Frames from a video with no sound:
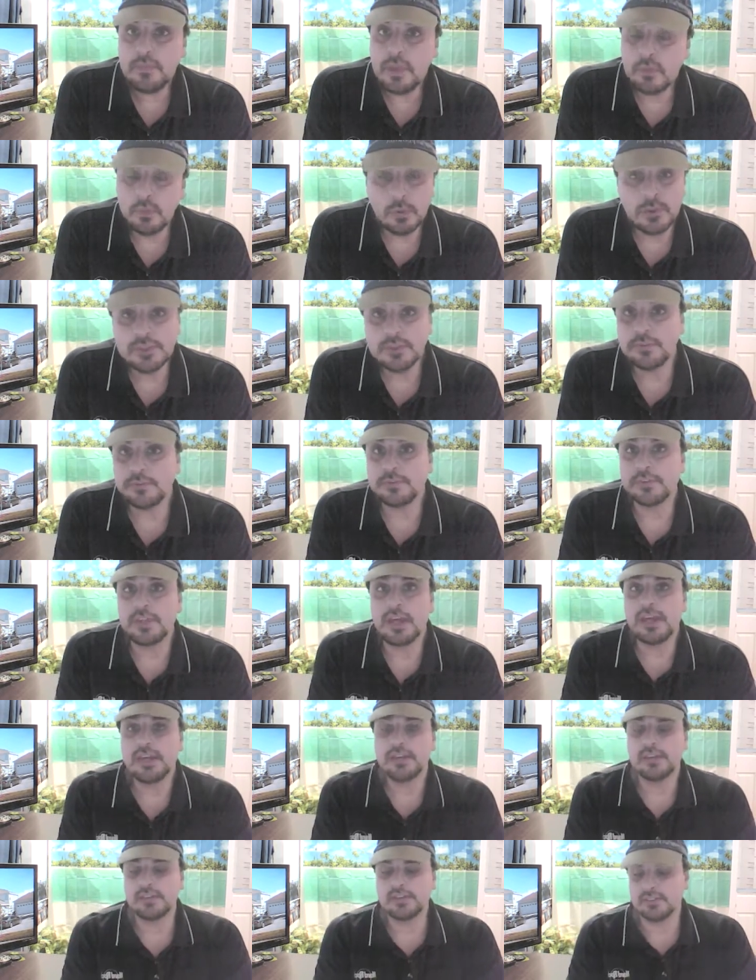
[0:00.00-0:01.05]
And the reason for
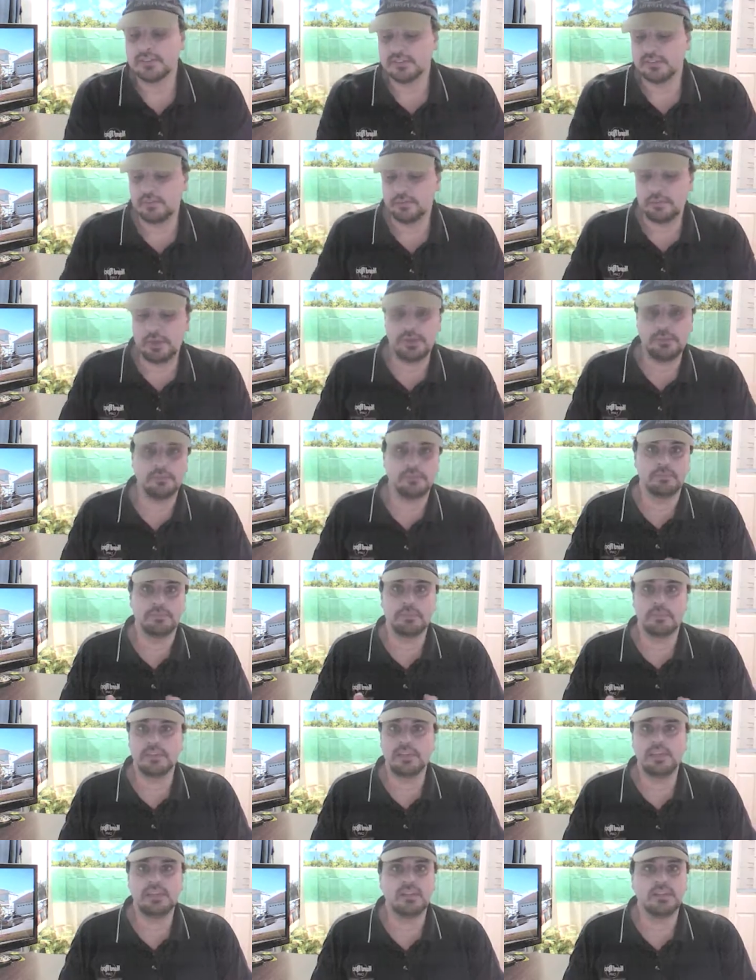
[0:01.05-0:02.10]
that is you may
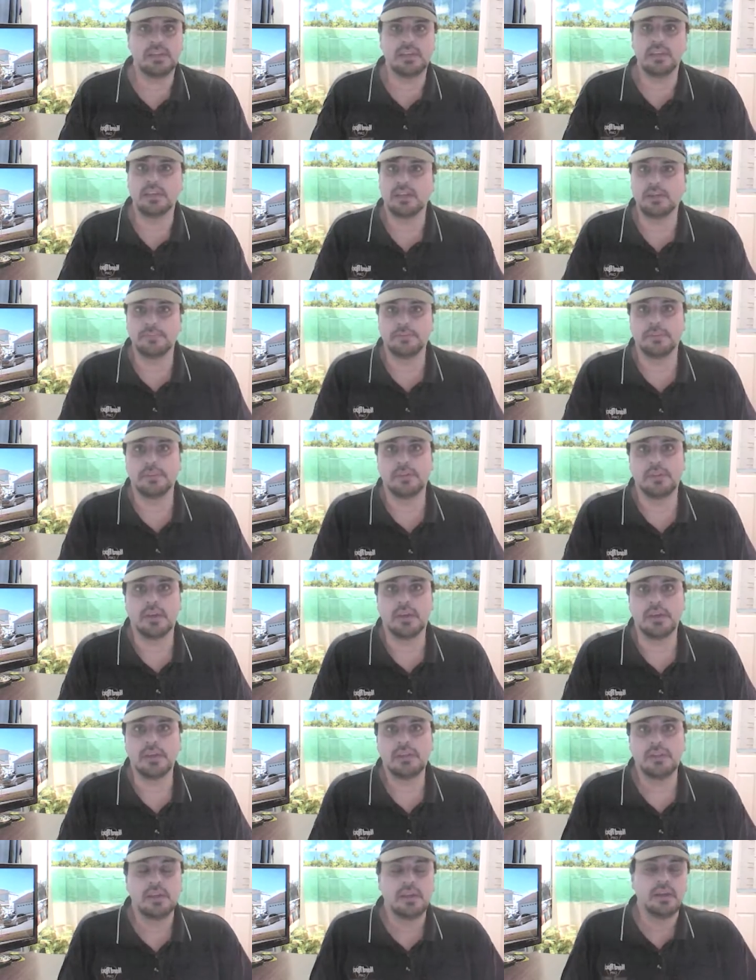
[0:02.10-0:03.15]
need to get up in the
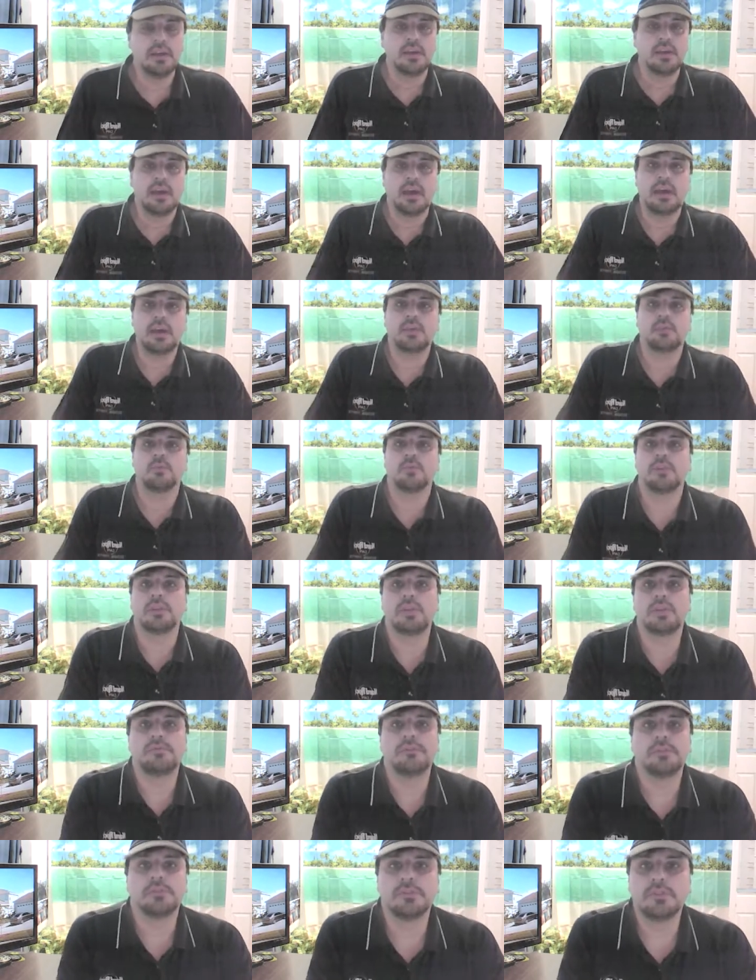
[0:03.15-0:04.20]
night and
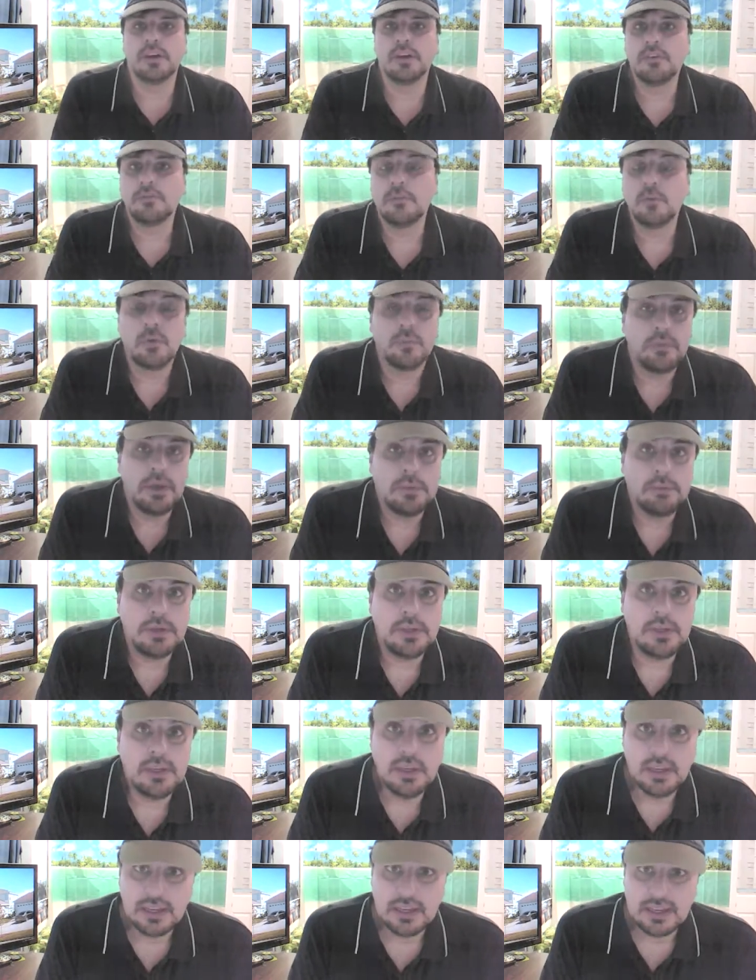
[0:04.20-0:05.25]
relieve yourself, or
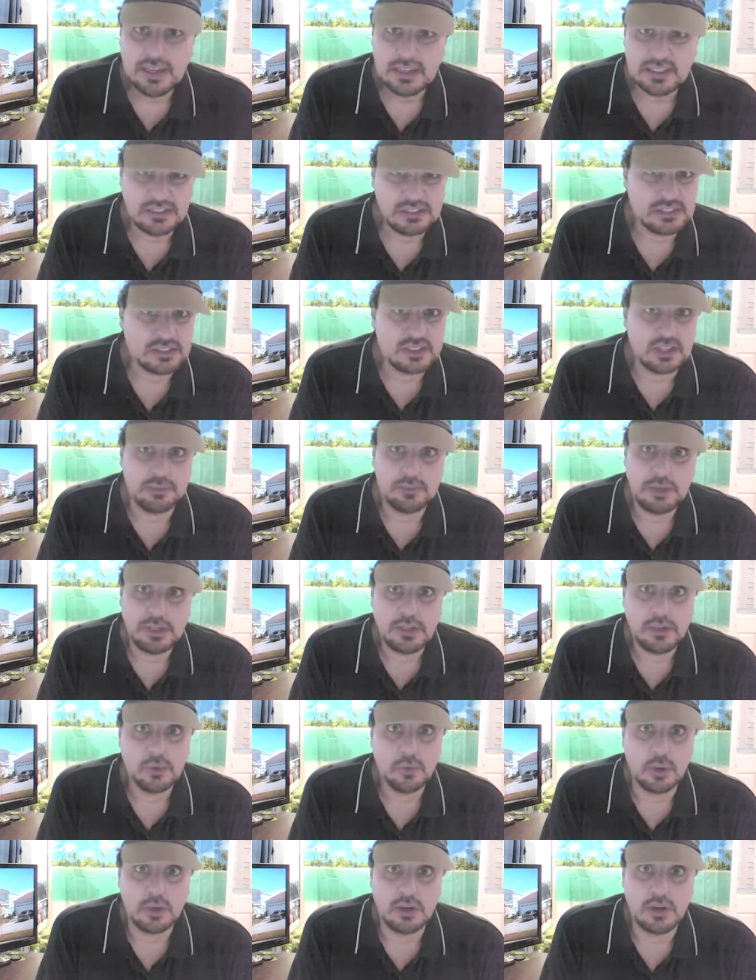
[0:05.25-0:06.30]
maybe it's just going to
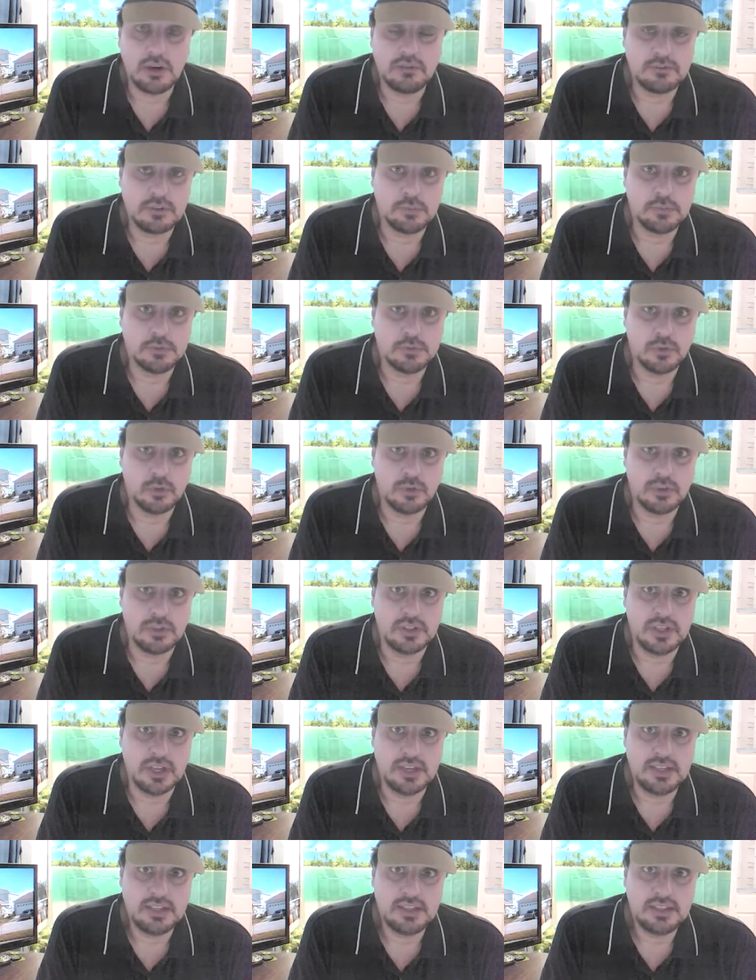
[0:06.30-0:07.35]
make you uncomfortable during the
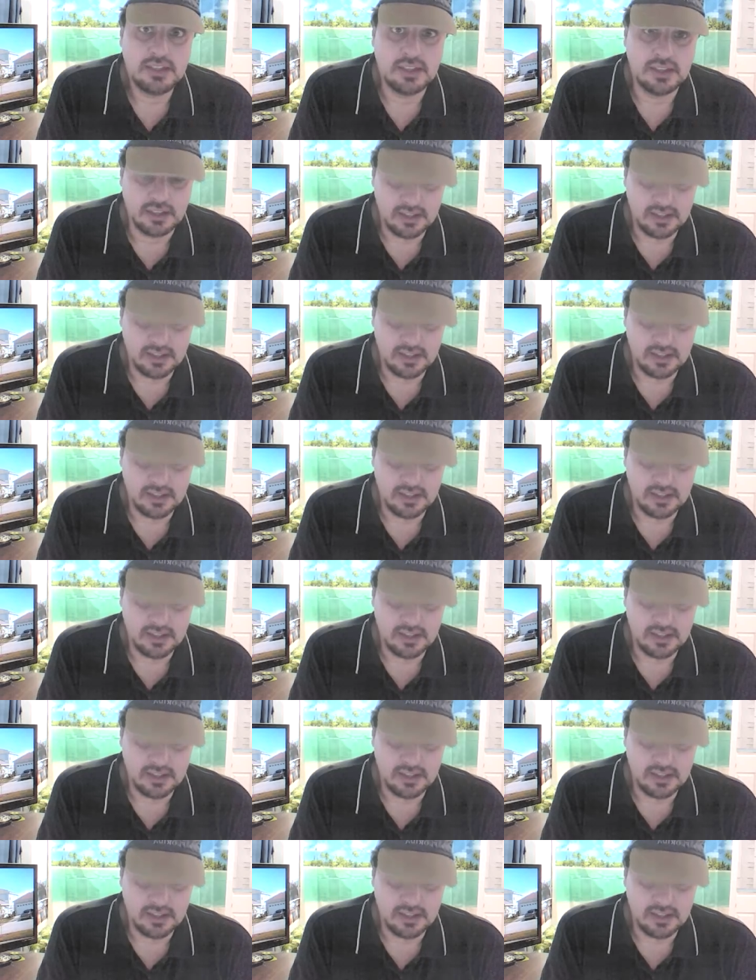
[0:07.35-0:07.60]
night.